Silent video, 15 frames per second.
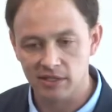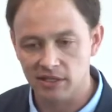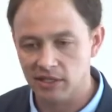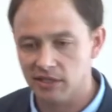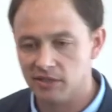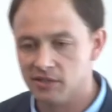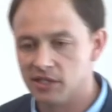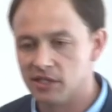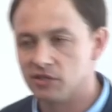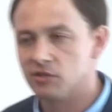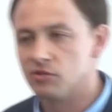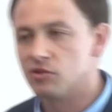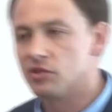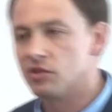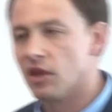needs is
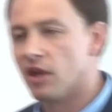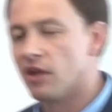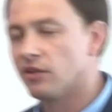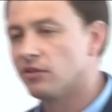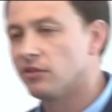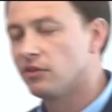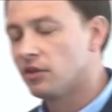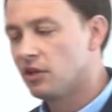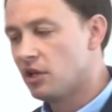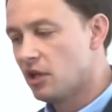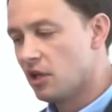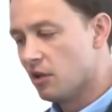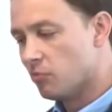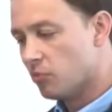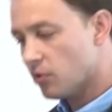to start
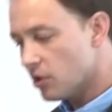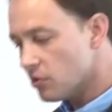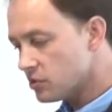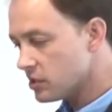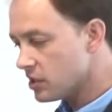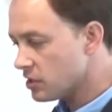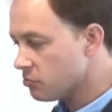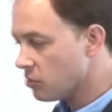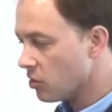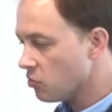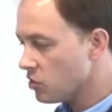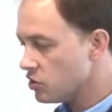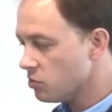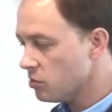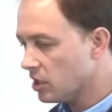a process by
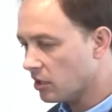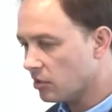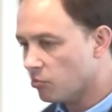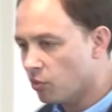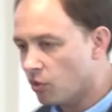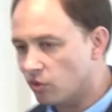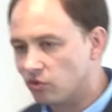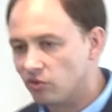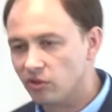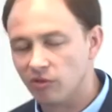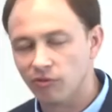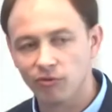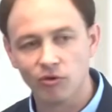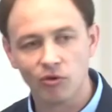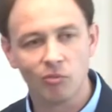which we can put a
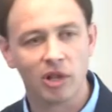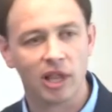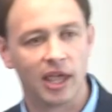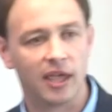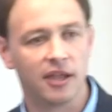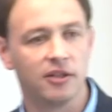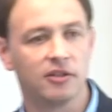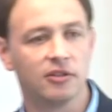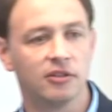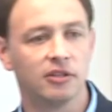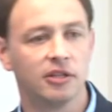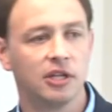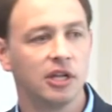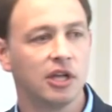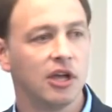formal handle
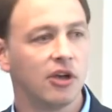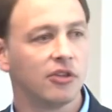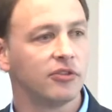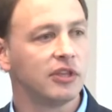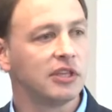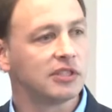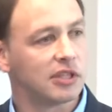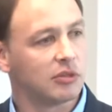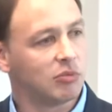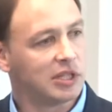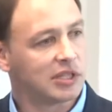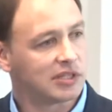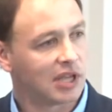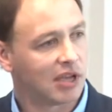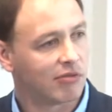on things that we
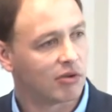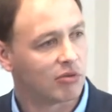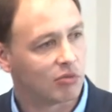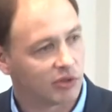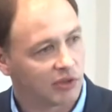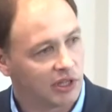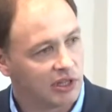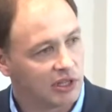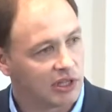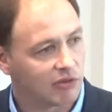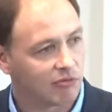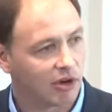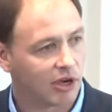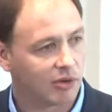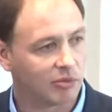discover within the
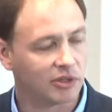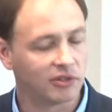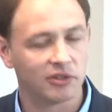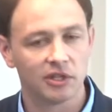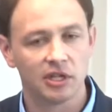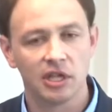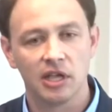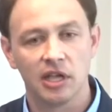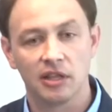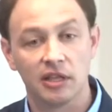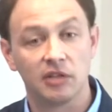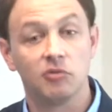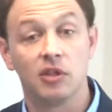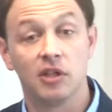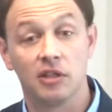environment
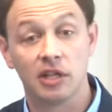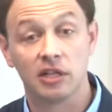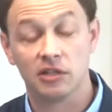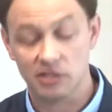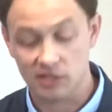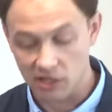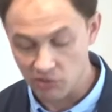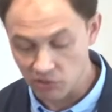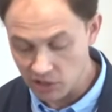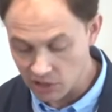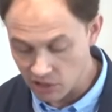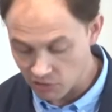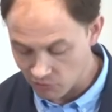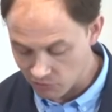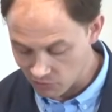that, uh, that is only
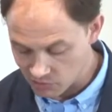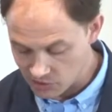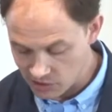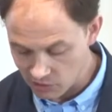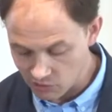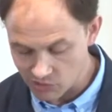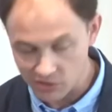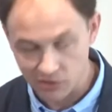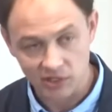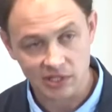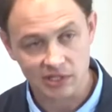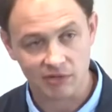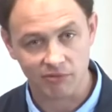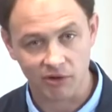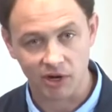known from sequence, so
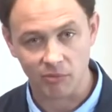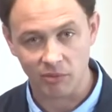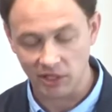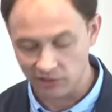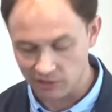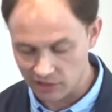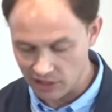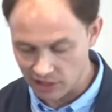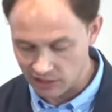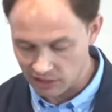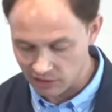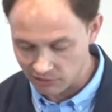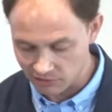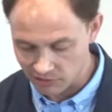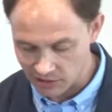these environmentally
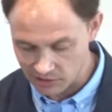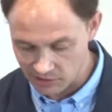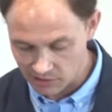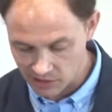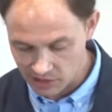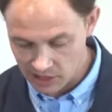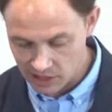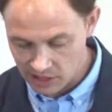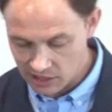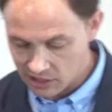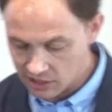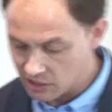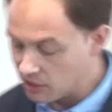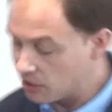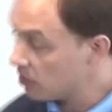identified
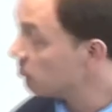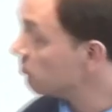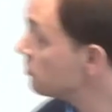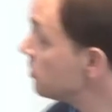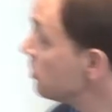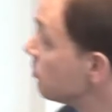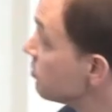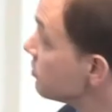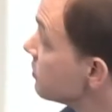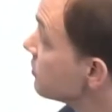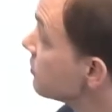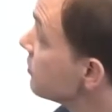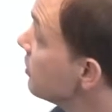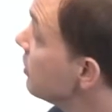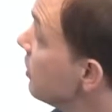um,
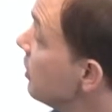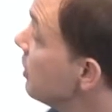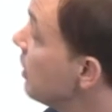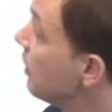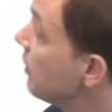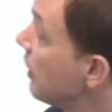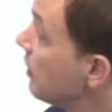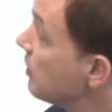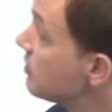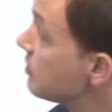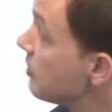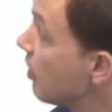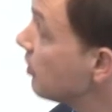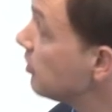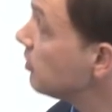sequences. And that is
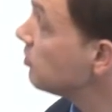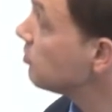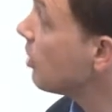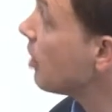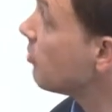starting to